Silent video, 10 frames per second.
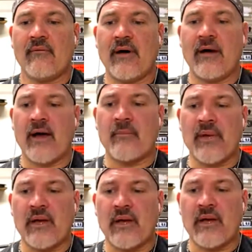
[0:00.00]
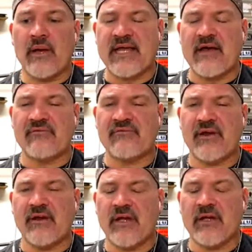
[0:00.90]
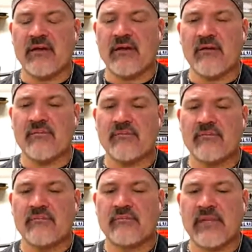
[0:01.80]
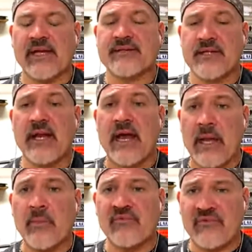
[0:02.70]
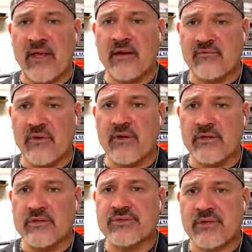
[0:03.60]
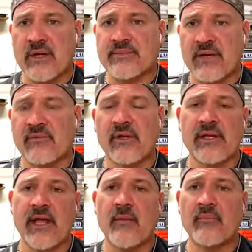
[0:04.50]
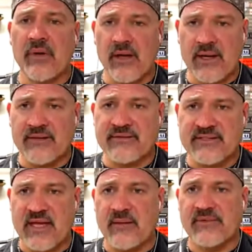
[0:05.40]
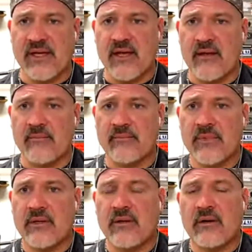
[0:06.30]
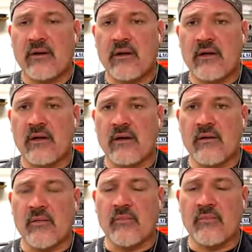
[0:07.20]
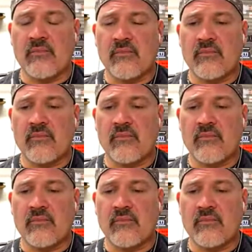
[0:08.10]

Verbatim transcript: I'm uh, I sound very uh, like I said, I am a fan of earning your stripes. I really am. But at the same time, um,